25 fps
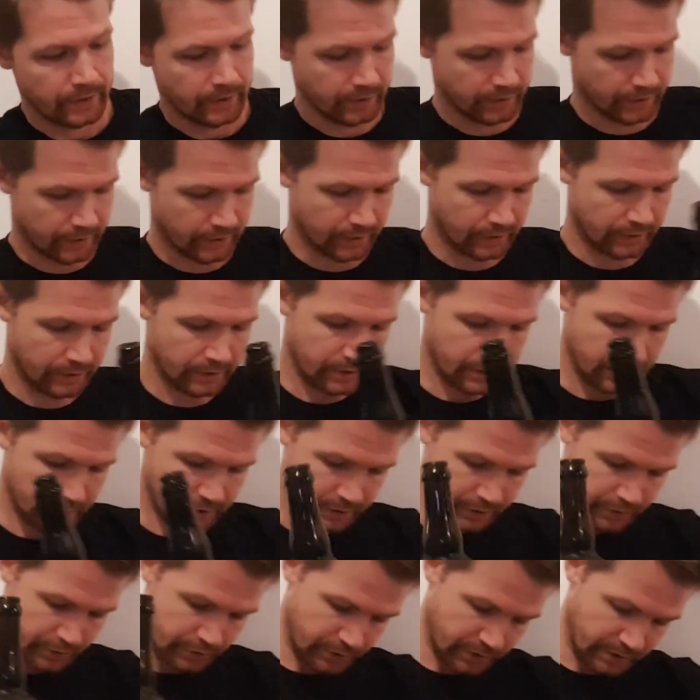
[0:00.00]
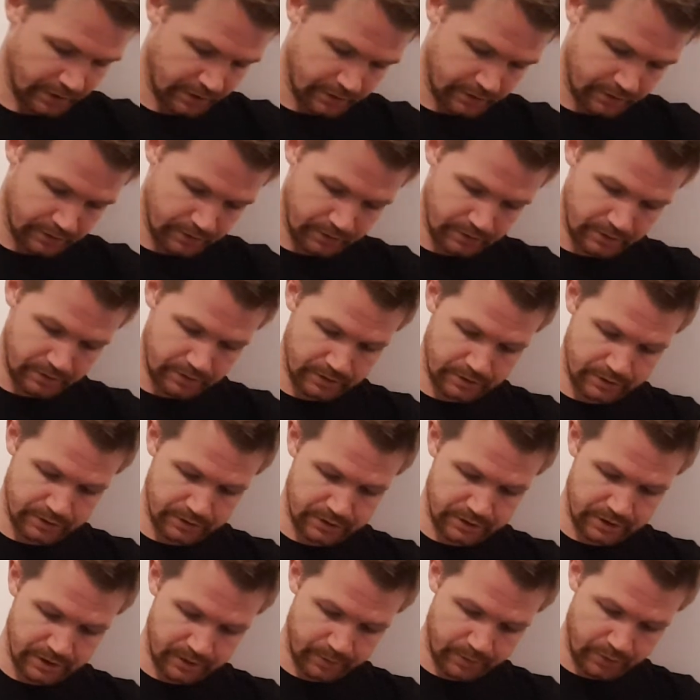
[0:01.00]
Uh, I think
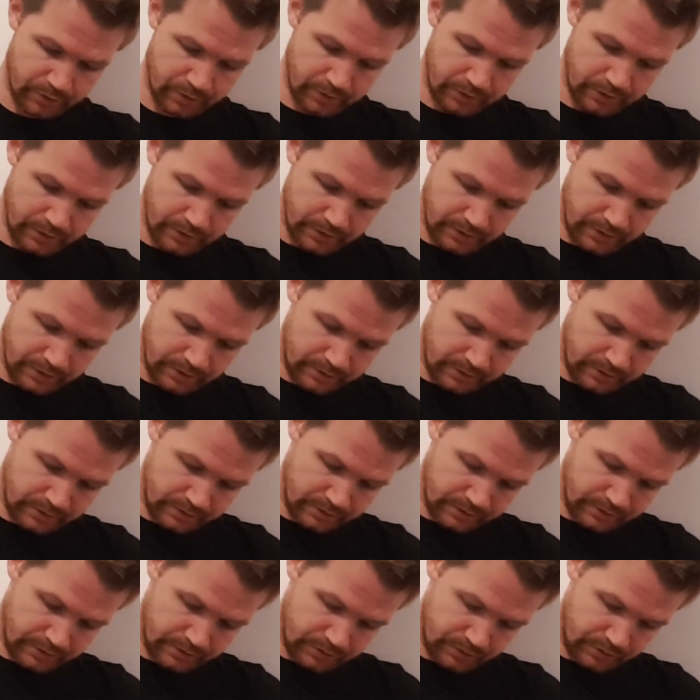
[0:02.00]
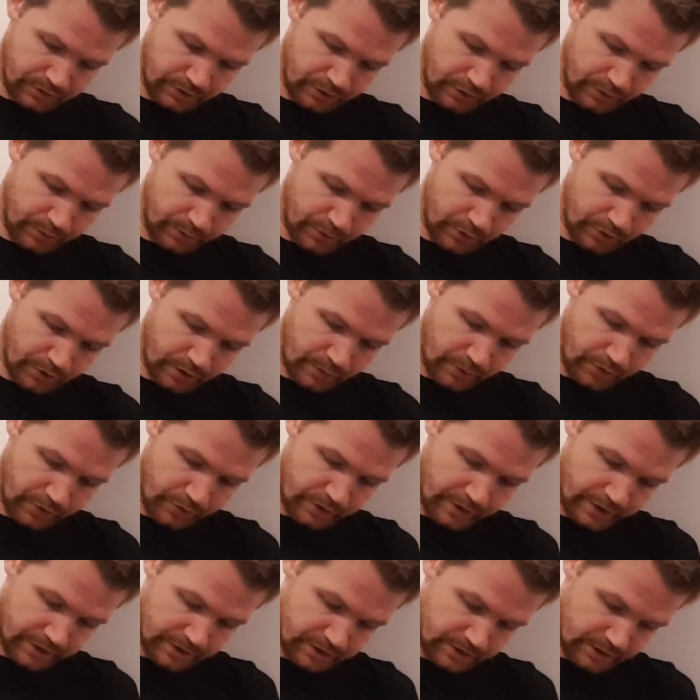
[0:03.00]
time to try to pour up the
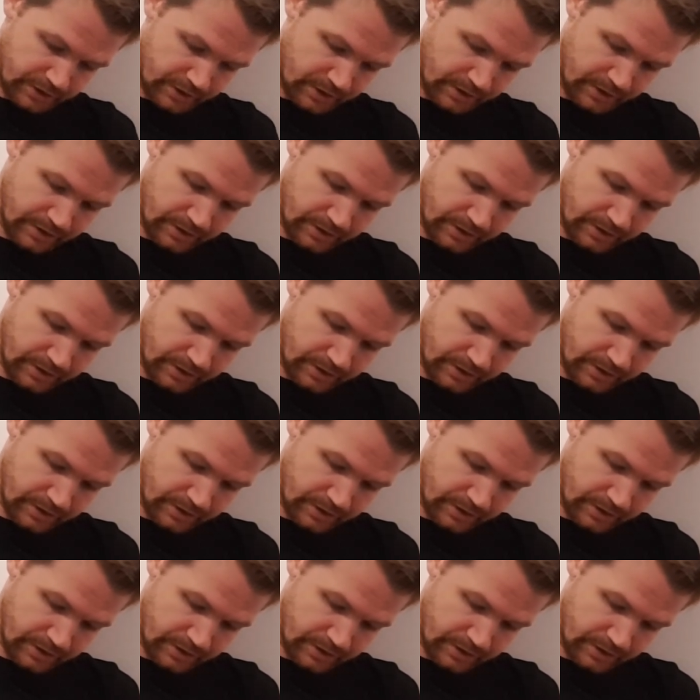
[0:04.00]
rest.